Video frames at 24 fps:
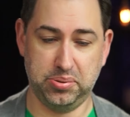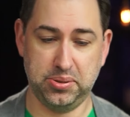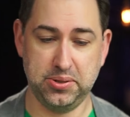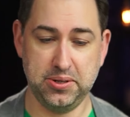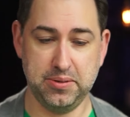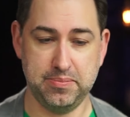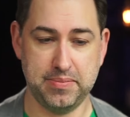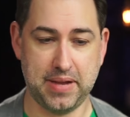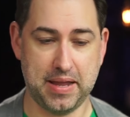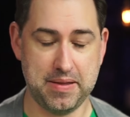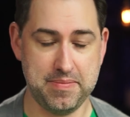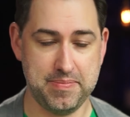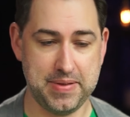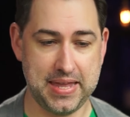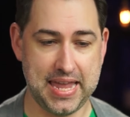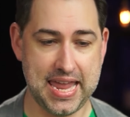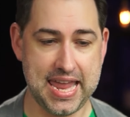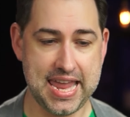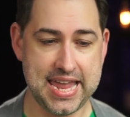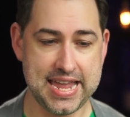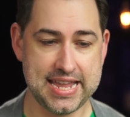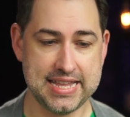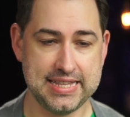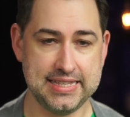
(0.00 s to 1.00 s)
Poop my
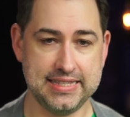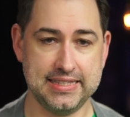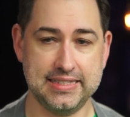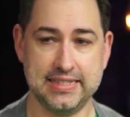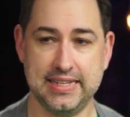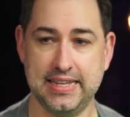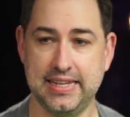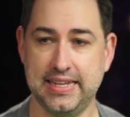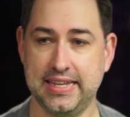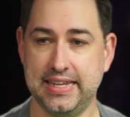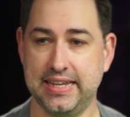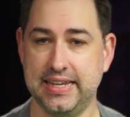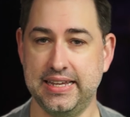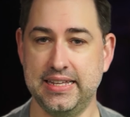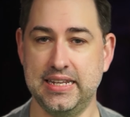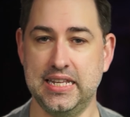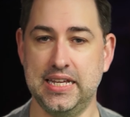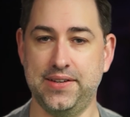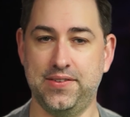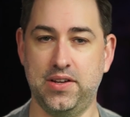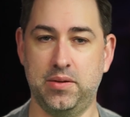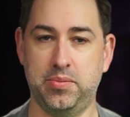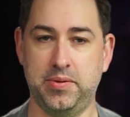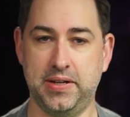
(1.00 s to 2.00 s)
pants, and
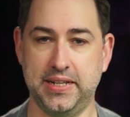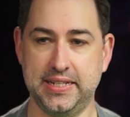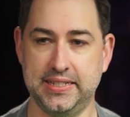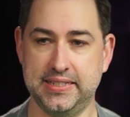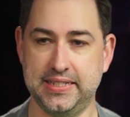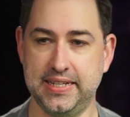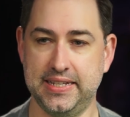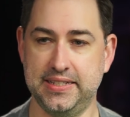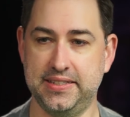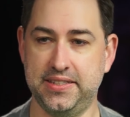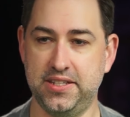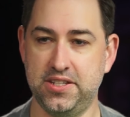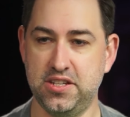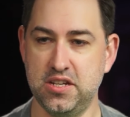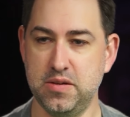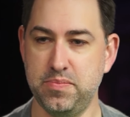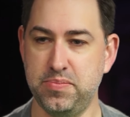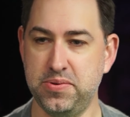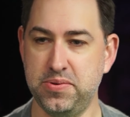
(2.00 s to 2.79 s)
everybody says, "Did you